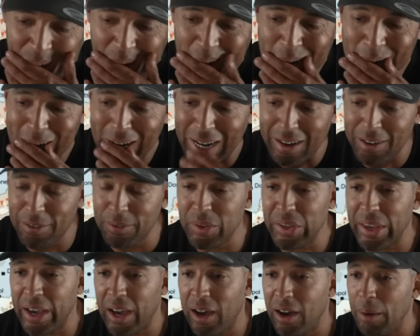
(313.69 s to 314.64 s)

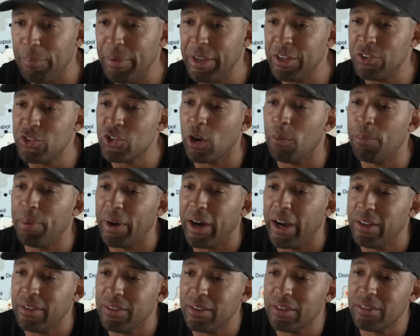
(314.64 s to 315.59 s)
Yeah, I mean, Joe
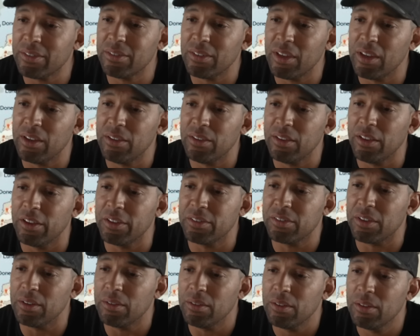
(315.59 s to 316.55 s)
Biden,
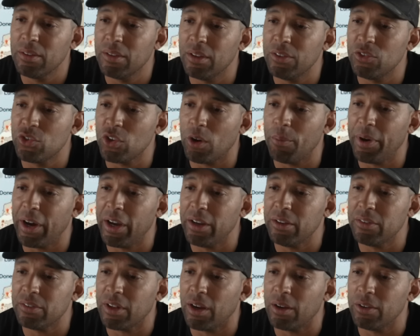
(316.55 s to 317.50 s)
listen, Joe
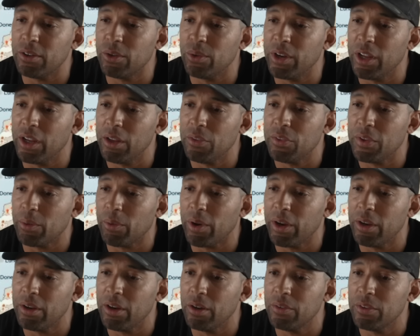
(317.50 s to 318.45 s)
Biden's not doing anything
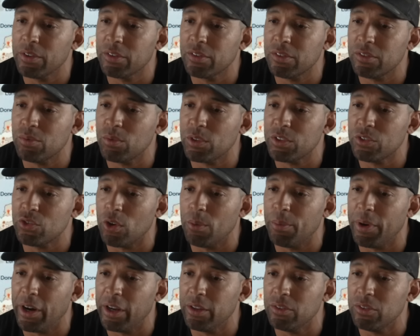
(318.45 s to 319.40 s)
right now. This is what
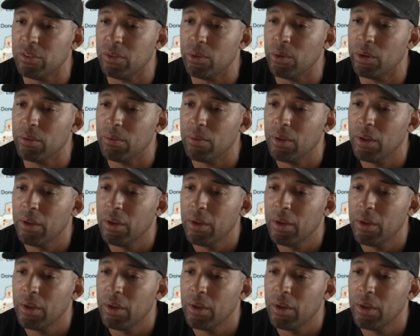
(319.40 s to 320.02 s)
Joe Biden's doing.